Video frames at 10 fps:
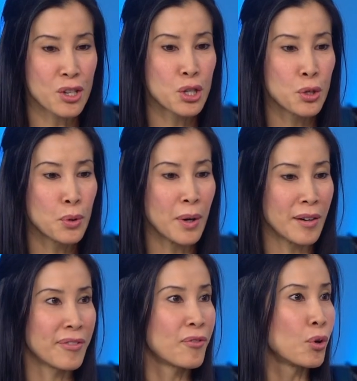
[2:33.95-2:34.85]
two
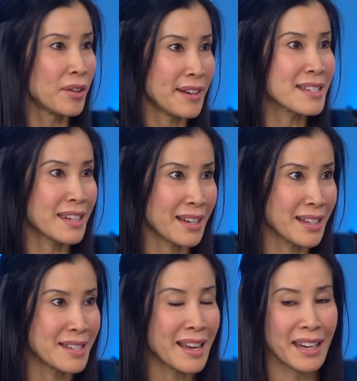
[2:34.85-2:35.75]
of four of his
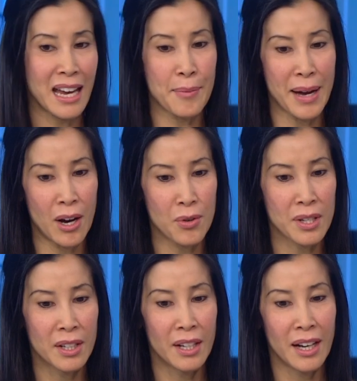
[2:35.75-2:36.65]
kids that came
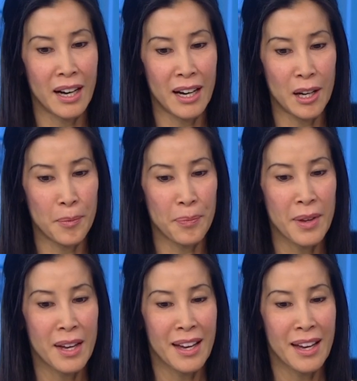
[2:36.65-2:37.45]
out, um,